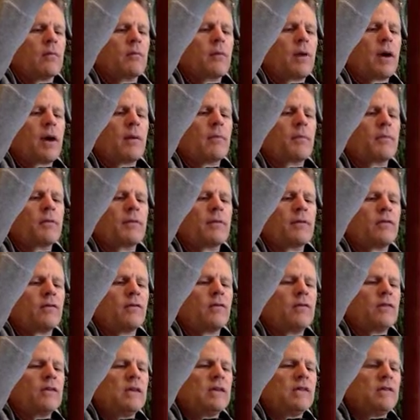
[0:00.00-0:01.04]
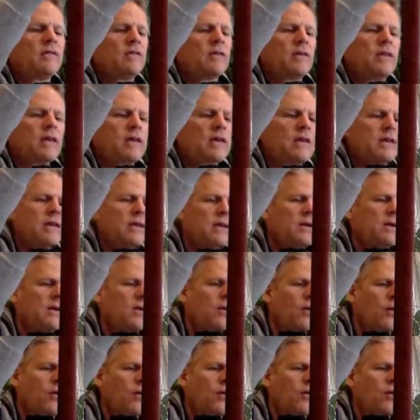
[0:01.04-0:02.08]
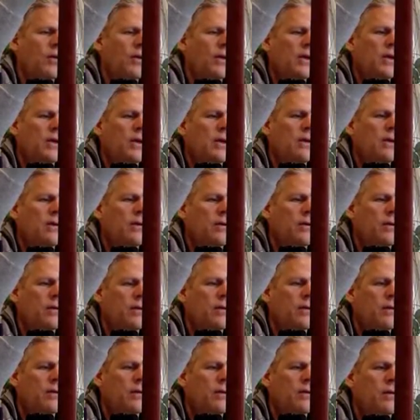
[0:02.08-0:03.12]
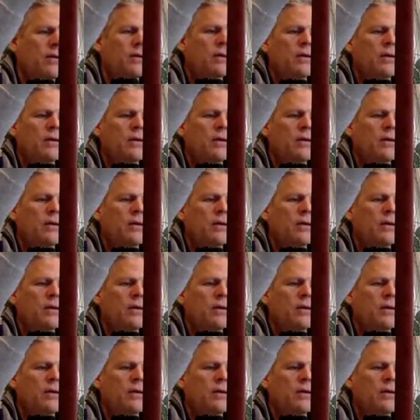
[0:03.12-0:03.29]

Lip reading: pop this dt over here,